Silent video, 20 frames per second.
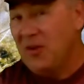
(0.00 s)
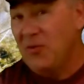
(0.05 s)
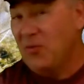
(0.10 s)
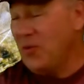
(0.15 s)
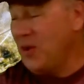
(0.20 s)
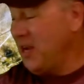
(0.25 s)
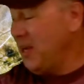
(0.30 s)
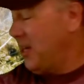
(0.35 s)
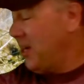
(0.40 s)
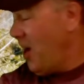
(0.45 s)

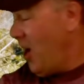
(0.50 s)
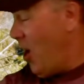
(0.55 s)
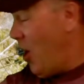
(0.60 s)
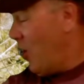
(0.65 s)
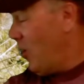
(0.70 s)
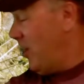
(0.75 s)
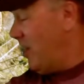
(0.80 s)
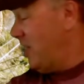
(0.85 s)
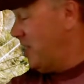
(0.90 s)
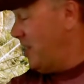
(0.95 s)

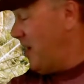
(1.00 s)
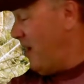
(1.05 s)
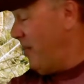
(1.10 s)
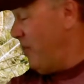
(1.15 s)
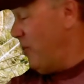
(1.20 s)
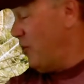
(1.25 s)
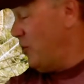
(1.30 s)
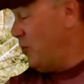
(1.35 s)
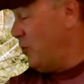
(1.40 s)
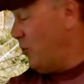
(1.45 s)
Regardless of
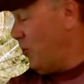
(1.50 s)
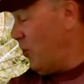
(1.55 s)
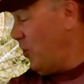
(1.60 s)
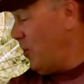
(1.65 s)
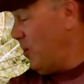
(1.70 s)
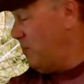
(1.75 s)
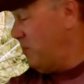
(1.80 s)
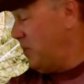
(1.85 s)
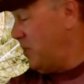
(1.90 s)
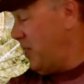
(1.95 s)
your
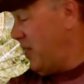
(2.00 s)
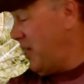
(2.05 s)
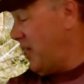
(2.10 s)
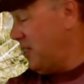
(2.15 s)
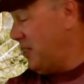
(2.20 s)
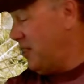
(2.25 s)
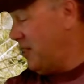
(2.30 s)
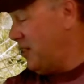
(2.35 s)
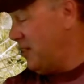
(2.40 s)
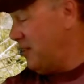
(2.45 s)

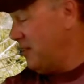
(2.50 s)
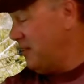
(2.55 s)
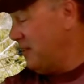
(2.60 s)
circumstances.